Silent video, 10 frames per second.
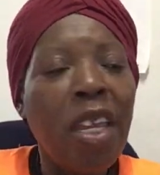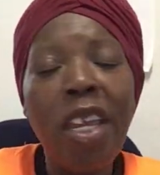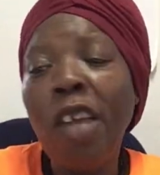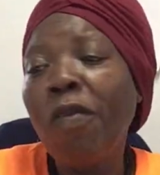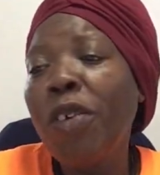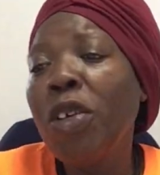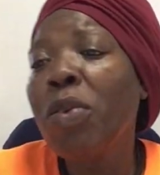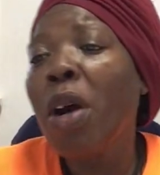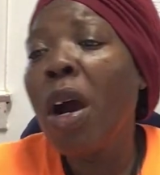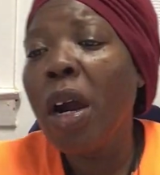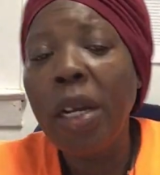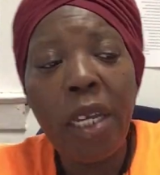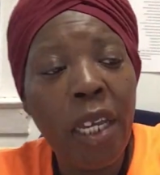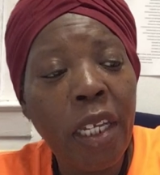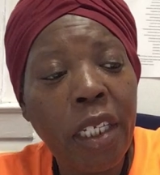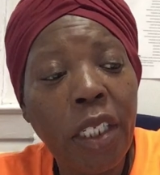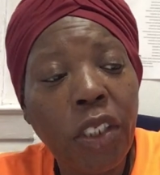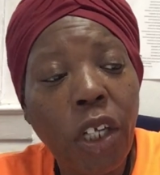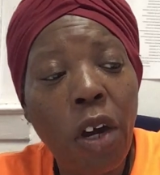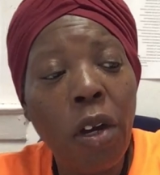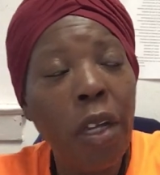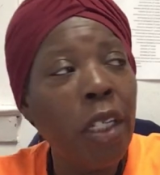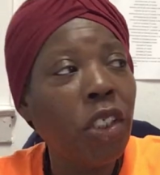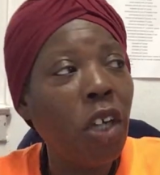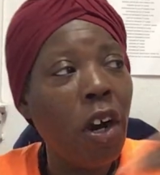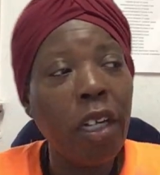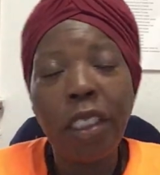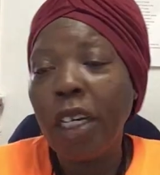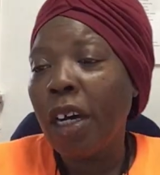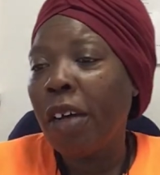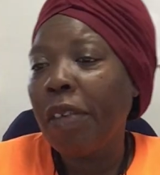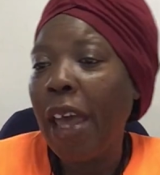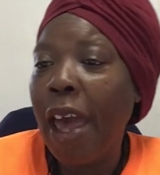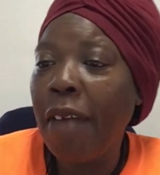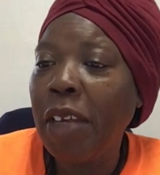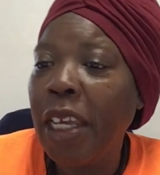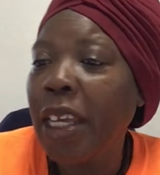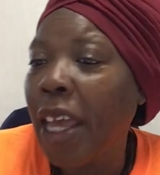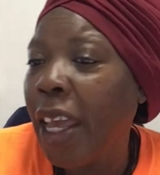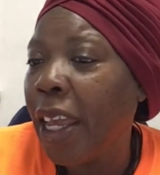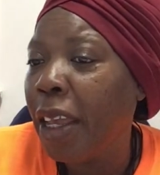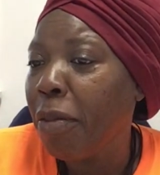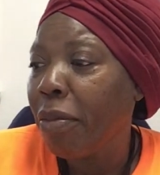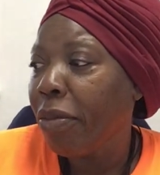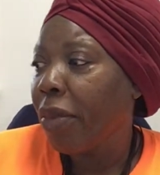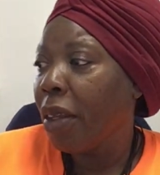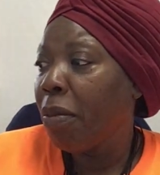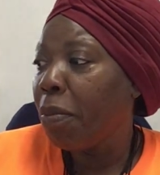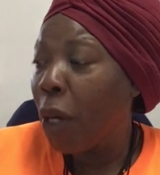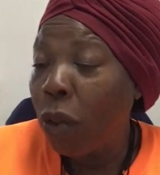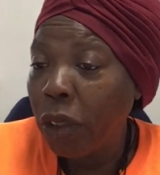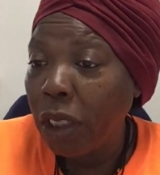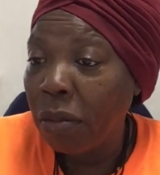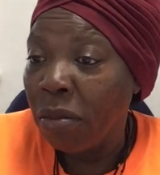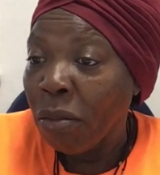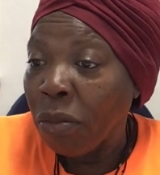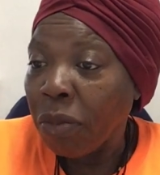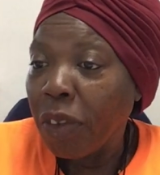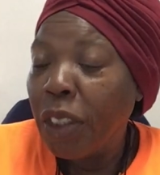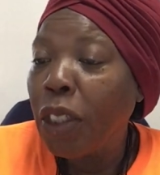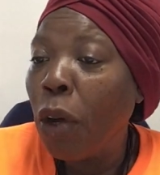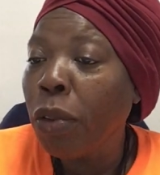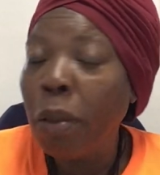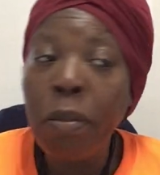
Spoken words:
If you are in charge of having a boat, so the